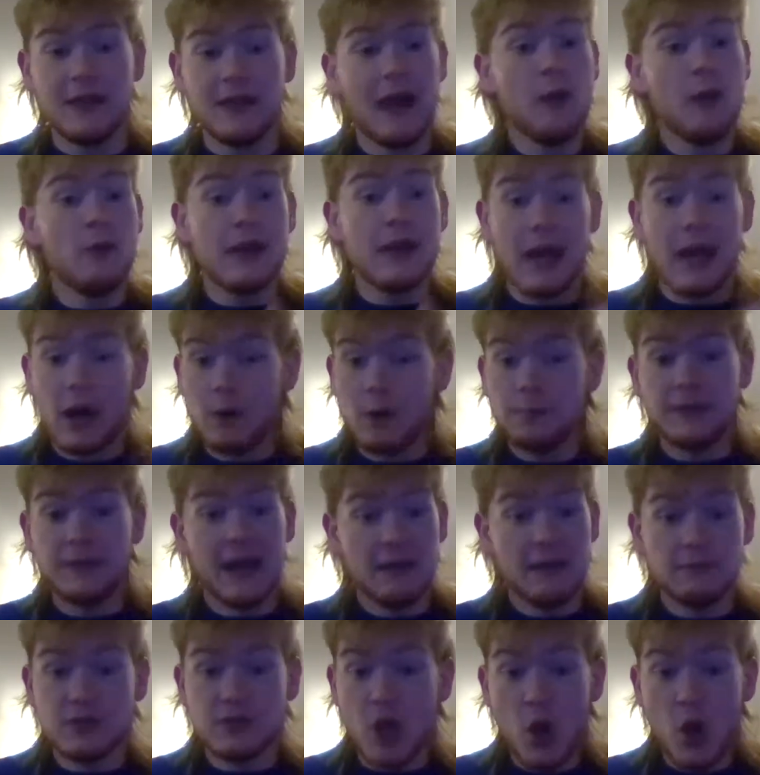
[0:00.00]
that would help
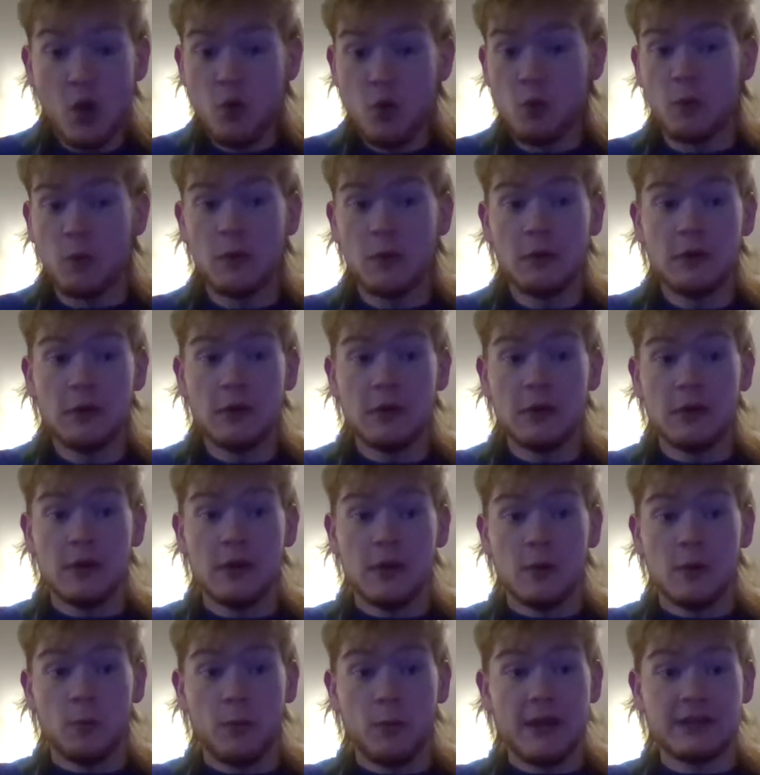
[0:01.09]
them too
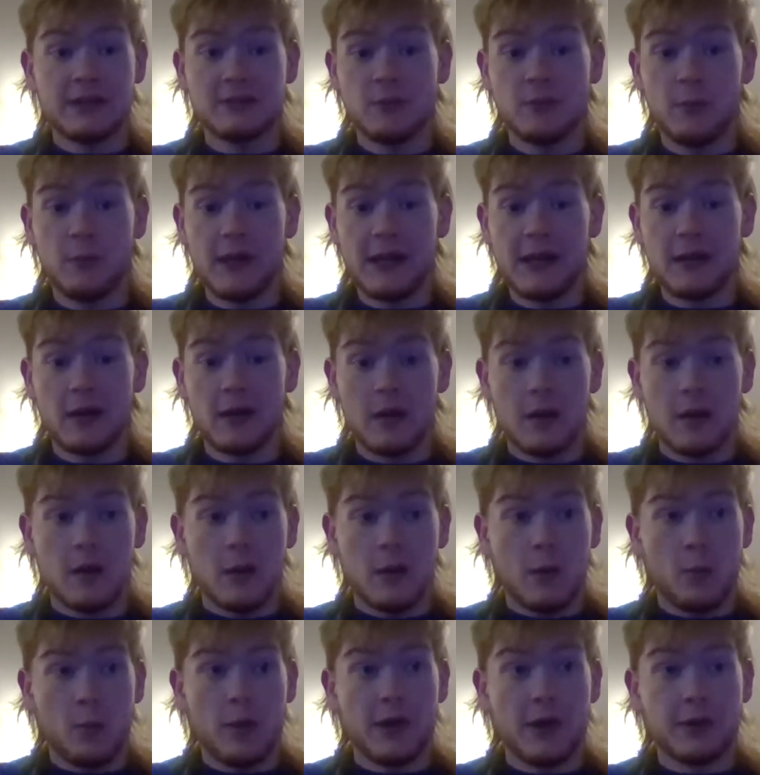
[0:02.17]
week to week
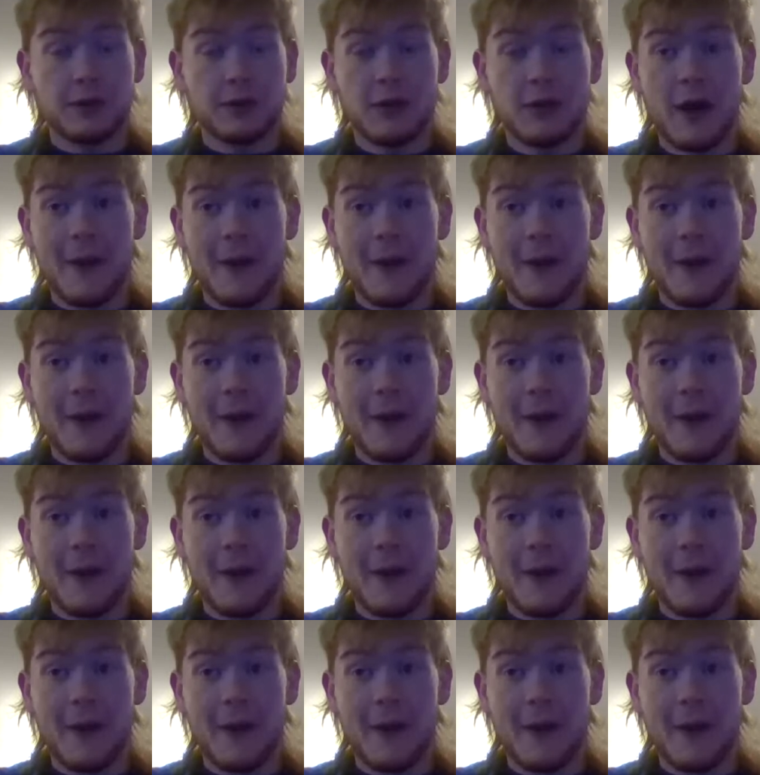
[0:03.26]
with,